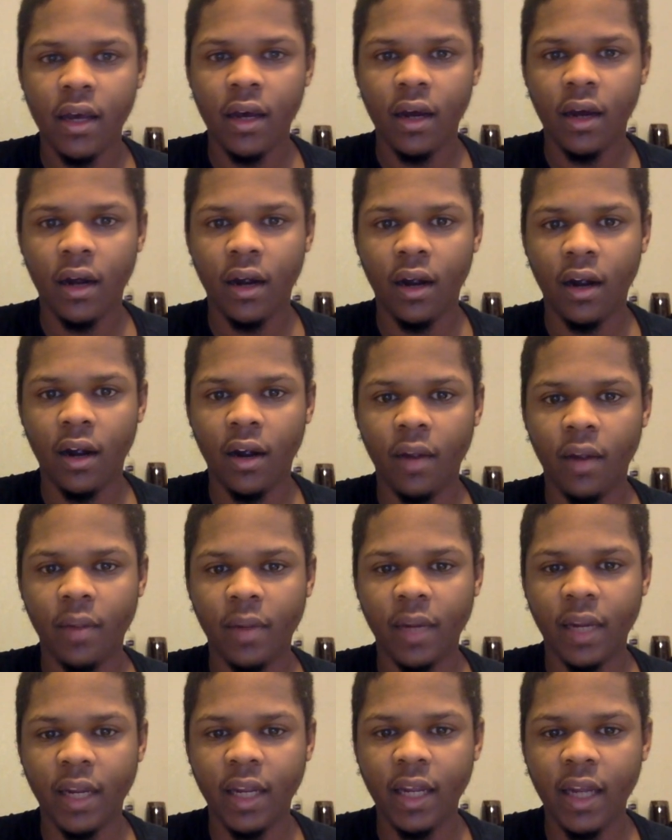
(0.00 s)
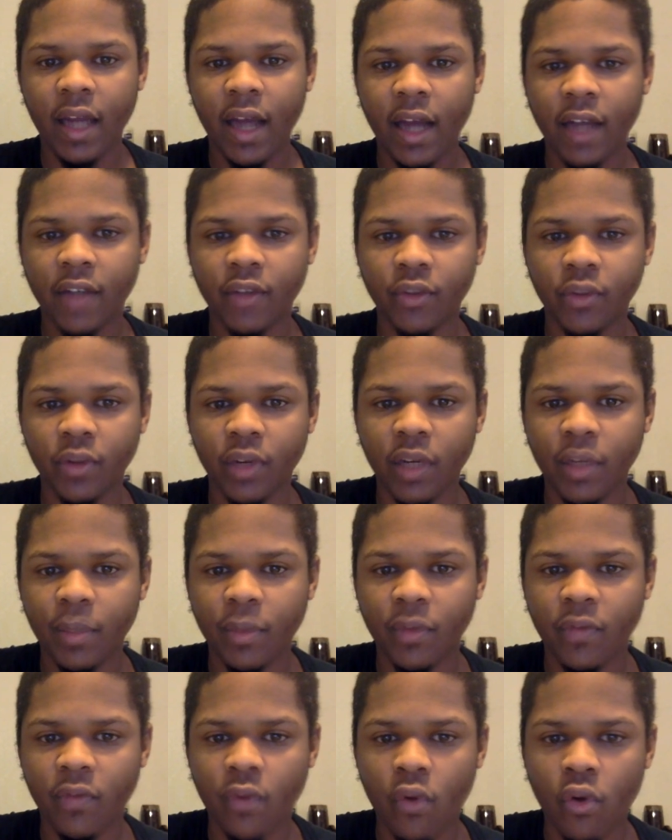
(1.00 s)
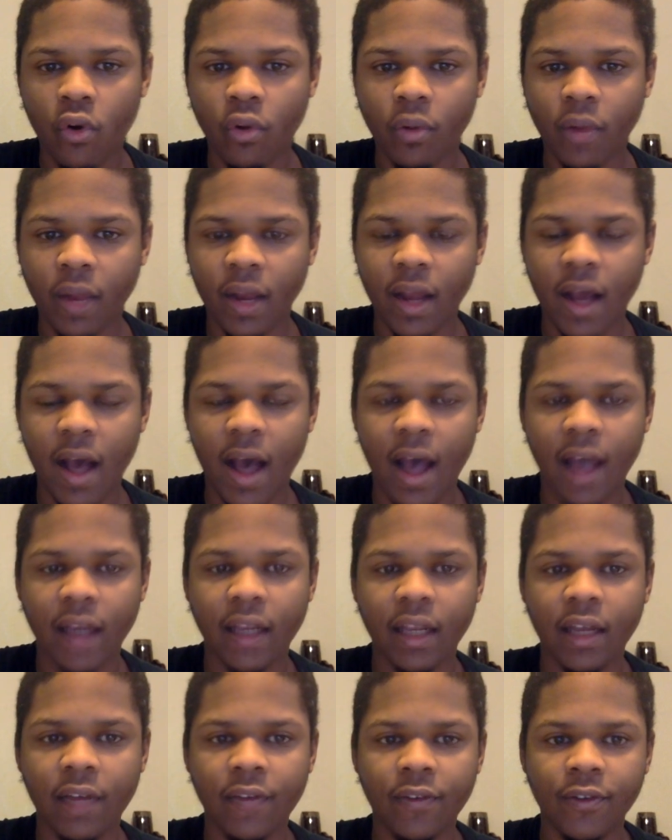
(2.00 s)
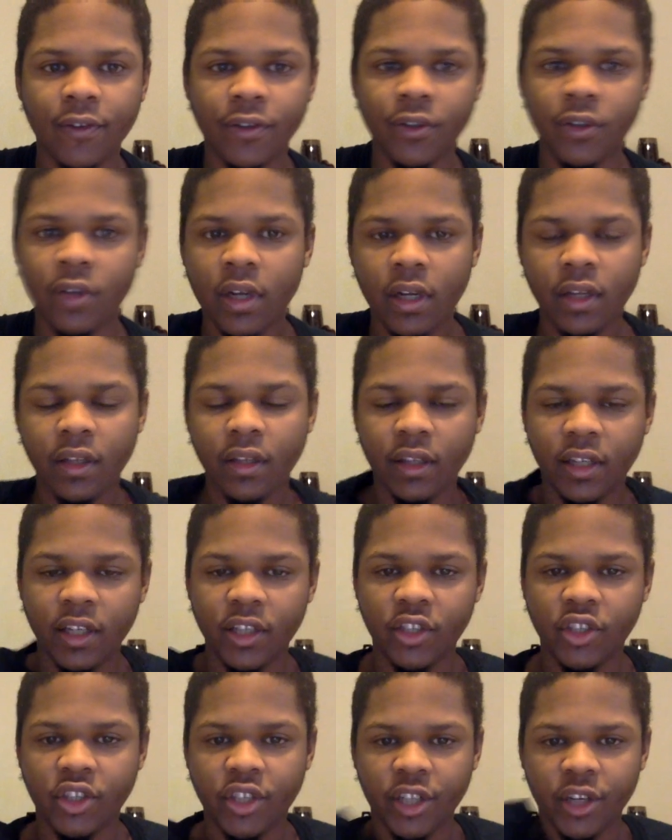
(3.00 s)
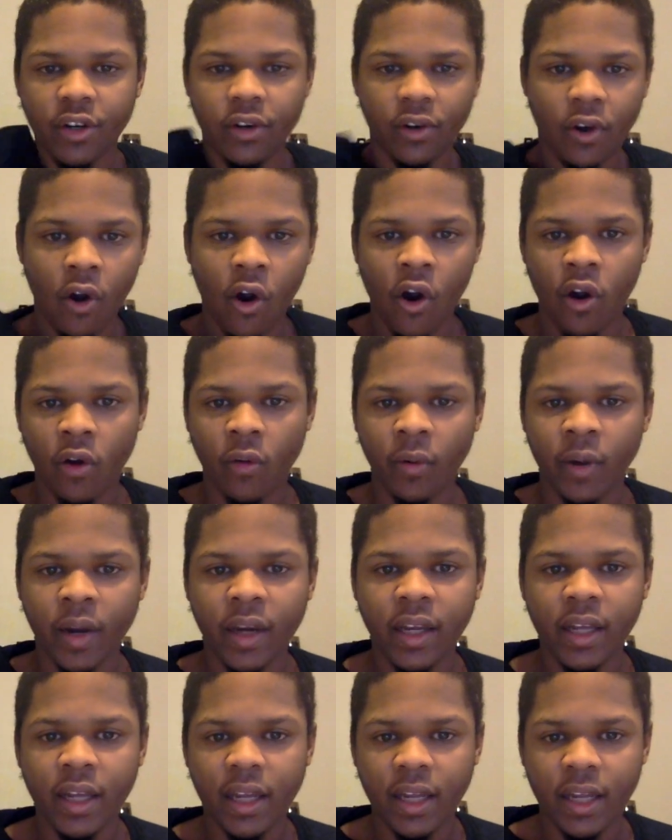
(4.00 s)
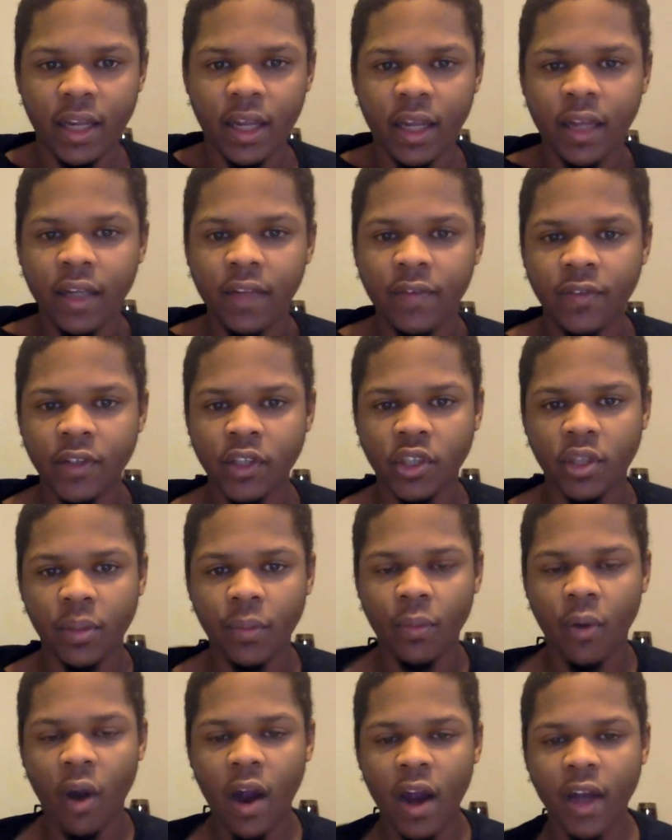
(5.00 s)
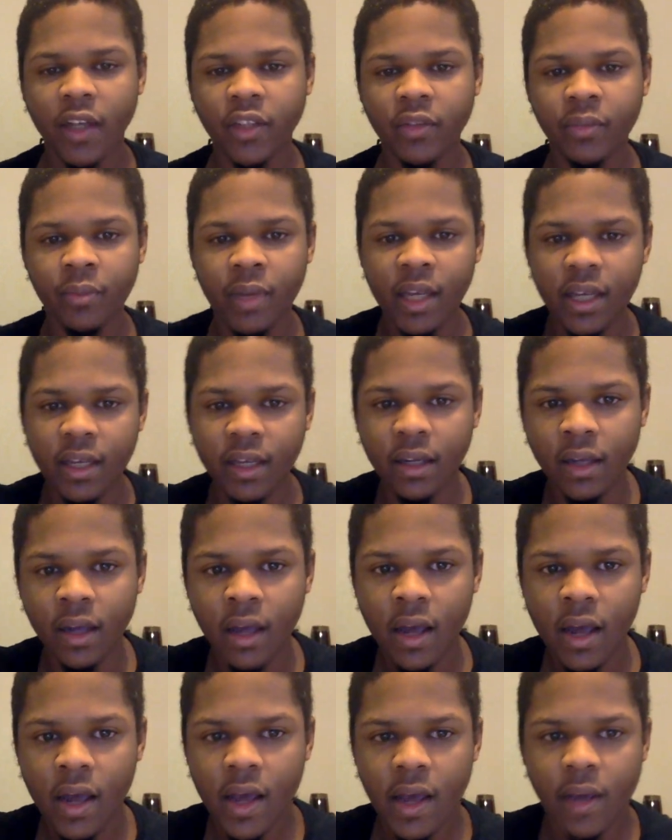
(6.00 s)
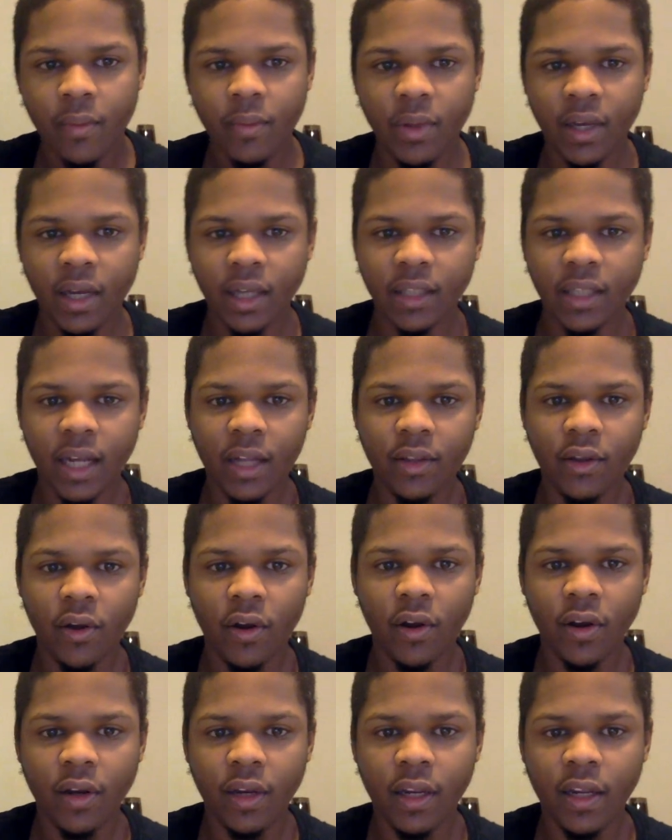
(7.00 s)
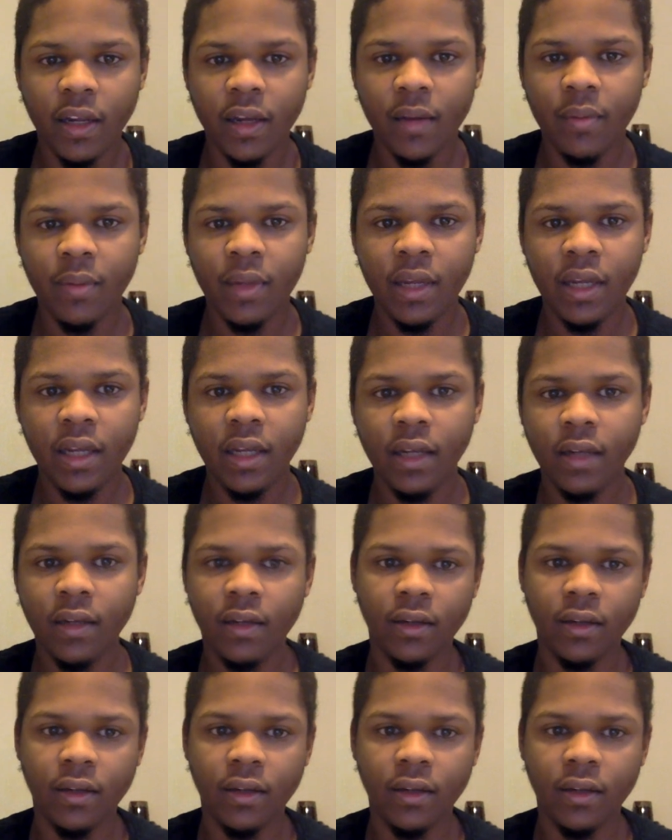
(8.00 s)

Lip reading: And he has really performed at a high level this year already. And he even surprised me because I thought he'd be